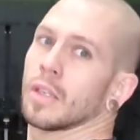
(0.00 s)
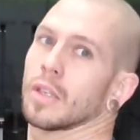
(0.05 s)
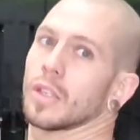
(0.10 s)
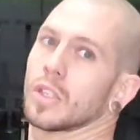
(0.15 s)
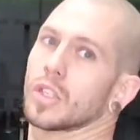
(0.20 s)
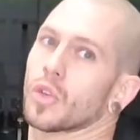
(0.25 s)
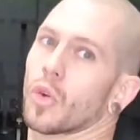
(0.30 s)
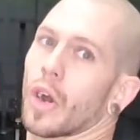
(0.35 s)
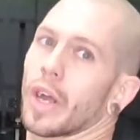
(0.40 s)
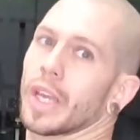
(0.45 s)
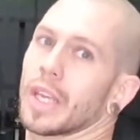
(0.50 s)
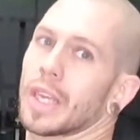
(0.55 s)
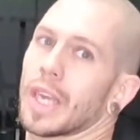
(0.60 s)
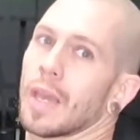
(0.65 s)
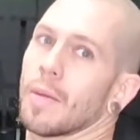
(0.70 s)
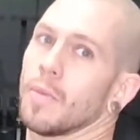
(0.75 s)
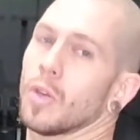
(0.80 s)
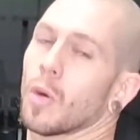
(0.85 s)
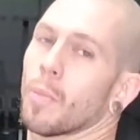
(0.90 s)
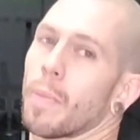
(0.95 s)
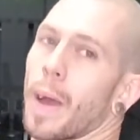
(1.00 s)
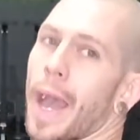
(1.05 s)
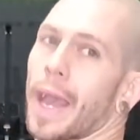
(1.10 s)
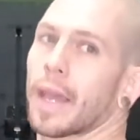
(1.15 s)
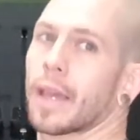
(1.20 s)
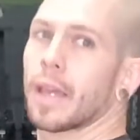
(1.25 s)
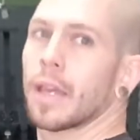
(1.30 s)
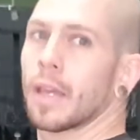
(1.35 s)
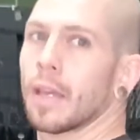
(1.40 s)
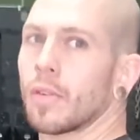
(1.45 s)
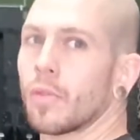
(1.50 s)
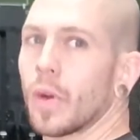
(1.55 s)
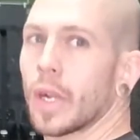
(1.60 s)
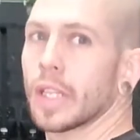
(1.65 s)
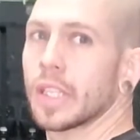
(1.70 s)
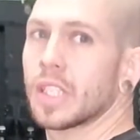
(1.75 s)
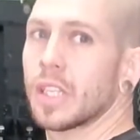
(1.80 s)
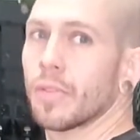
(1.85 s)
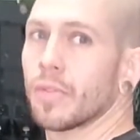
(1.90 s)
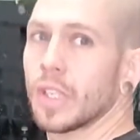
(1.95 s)
Try and keep your back
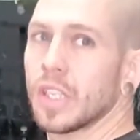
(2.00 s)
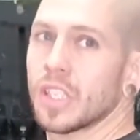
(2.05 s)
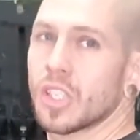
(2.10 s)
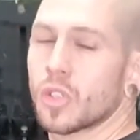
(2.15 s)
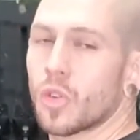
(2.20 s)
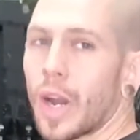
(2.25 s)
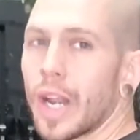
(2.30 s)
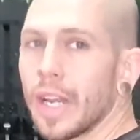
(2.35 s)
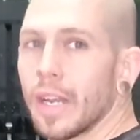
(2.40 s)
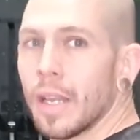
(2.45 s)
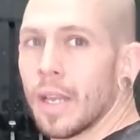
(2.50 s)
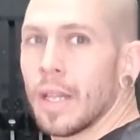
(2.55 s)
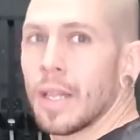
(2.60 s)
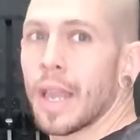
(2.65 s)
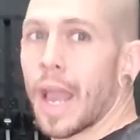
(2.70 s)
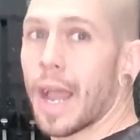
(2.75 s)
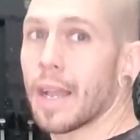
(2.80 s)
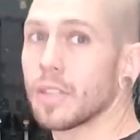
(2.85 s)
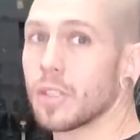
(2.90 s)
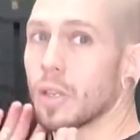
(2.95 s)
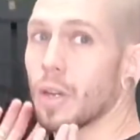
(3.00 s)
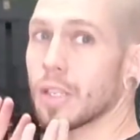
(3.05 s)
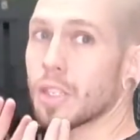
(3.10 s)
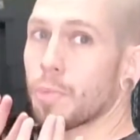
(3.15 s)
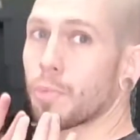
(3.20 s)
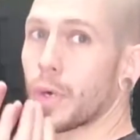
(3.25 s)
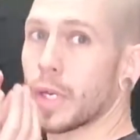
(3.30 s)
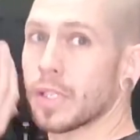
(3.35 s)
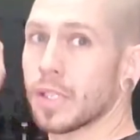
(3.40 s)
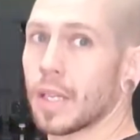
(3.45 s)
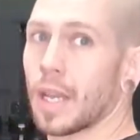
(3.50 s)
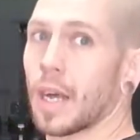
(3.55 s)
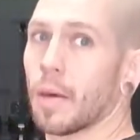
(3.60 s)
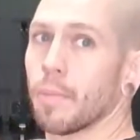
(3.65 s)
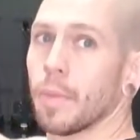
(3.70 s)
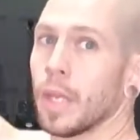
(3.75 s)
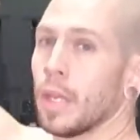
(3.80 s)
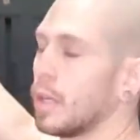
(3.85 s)
relatively straight as you guys are pressing up.